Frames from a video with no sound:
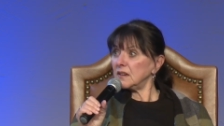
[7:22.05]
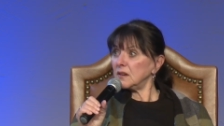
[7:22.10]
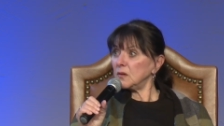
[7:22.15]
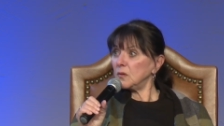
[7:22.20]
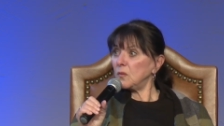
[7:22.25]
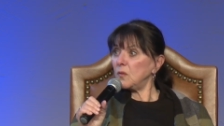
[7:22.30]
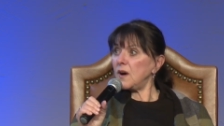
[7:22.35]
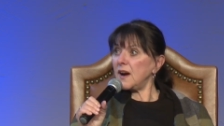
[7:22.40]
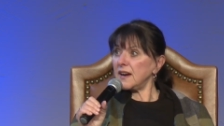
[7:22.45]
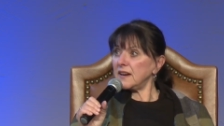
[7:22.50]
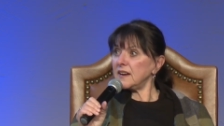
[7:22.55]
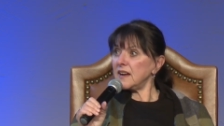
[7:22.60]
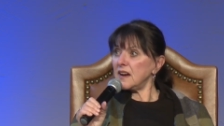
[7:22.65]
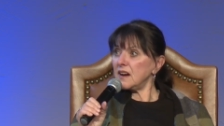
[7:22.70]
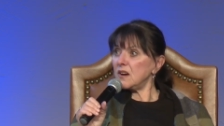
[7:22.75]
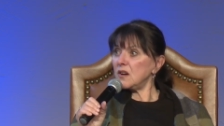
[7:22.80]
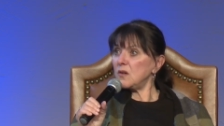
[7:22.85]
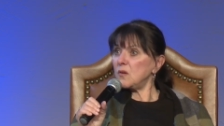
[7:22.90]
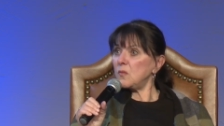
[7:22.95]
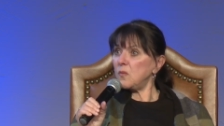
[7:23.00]
Why
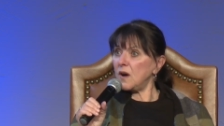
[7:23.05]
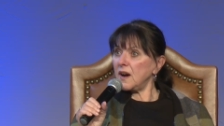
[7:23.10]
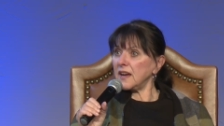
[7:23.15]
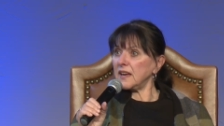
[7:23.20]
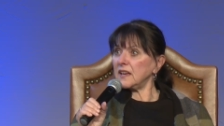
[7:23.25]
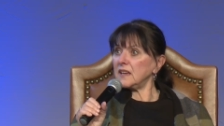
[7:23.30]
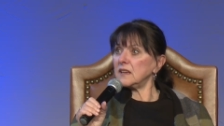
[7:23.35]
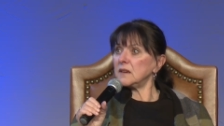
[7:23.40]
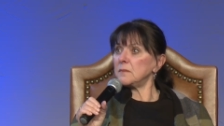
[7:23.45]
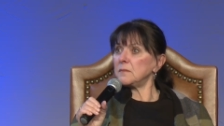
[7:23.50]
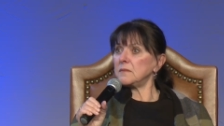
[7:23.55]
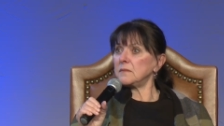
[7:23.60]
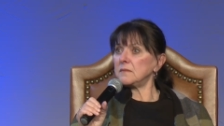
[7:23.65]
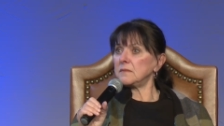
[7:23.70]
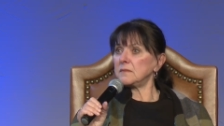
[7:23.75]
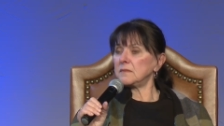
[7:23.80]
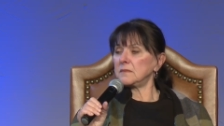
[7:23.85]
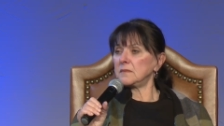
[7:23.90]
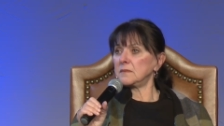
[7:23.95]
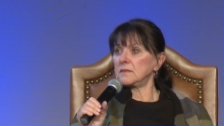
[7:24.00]
now? Why him?
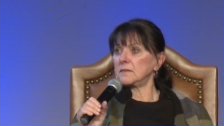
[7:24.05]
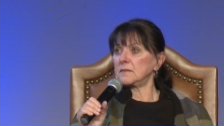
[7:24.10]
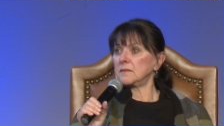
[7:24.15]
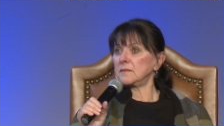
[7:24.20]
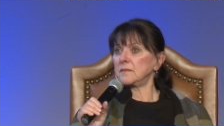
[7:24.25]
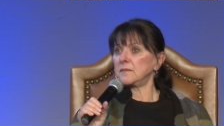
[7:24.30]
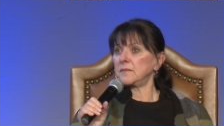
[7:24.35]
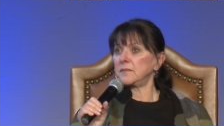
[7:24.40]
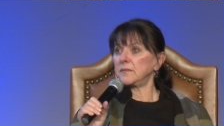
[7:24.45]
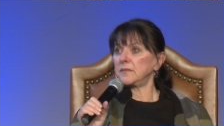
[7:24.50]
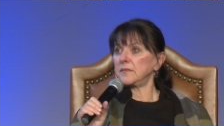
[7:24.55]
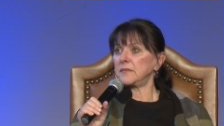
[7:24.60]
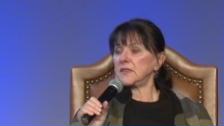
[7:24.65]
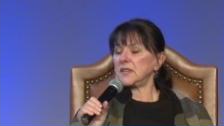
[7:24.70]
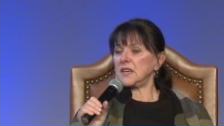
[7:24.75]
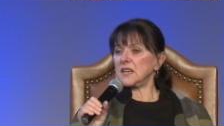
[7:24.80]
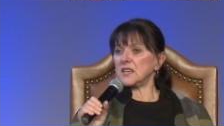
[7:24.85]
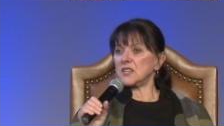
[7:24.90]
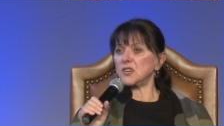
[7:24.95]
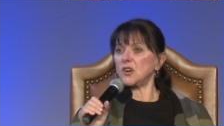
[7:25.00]

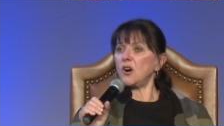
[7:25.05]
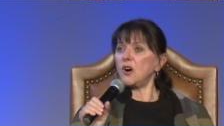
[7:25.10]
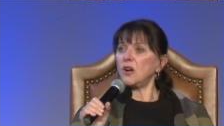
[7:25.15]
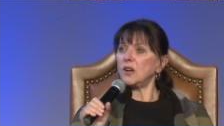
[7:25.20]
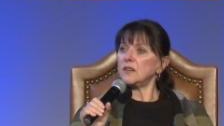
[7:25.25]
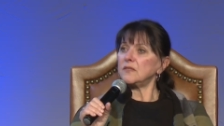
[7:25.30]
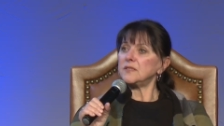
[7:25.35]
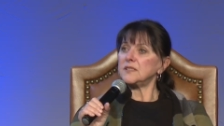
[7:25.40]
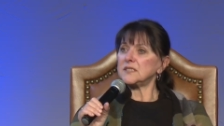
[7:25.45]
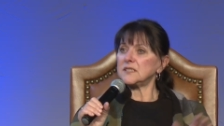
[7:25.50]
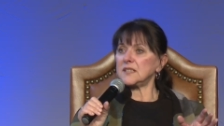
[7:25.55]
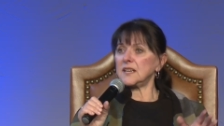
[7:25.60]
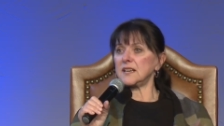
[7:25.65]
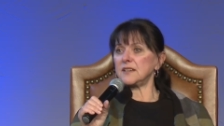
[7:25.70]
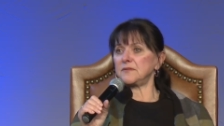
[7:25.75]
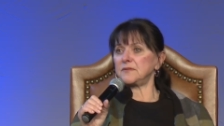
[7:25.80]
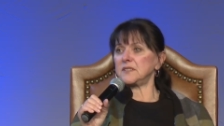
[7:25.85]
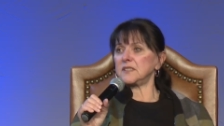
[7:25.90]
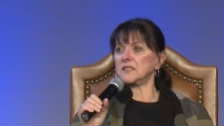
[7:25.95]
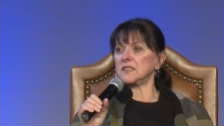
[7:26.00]
He had all of his
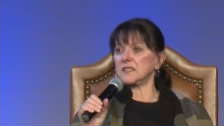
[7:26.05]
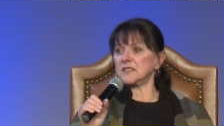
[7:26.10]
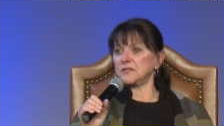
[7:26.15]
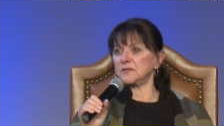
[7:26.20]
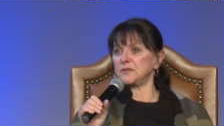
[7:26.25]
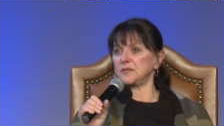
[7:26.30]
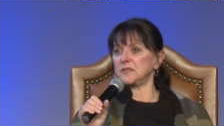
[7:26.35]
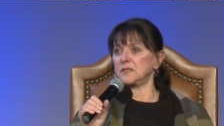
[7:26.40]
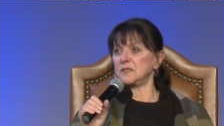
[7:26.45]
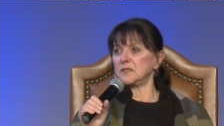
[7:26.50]
life to live.